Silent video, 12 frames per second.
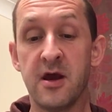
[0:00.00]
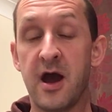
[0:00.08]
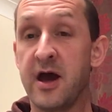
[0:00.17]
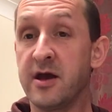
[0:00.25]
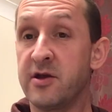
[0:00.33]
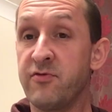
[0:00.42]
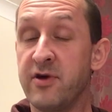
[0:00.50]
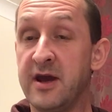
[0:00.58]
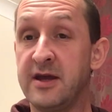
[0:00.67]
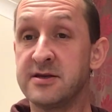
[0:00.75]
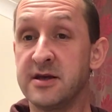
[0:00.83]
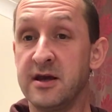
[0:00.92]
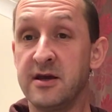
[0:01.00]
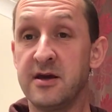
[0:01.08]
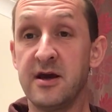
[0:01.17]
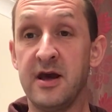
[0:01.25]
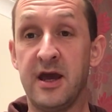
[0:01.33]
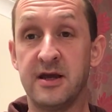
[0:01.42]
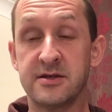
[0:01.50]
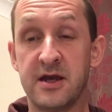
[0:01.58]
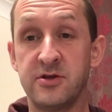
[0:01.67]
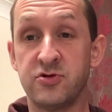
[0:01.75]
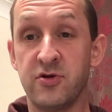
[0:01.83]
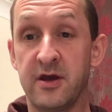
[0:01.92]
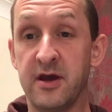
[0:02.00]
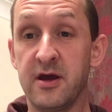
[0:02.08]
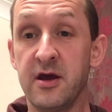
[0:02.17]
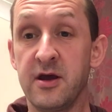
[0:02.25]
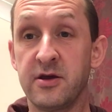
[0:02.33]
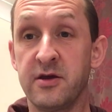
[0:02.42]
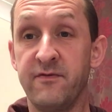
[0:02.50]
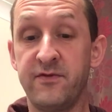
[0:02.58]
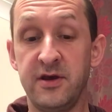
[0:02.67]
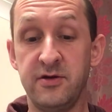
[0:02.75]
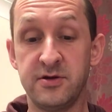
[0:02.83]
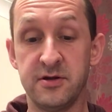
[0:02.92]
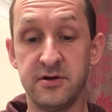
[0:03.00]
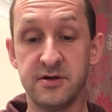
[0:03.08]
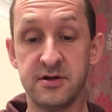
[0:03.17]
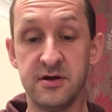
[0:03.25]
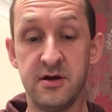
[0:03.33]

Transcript: and creating eccentric confusions.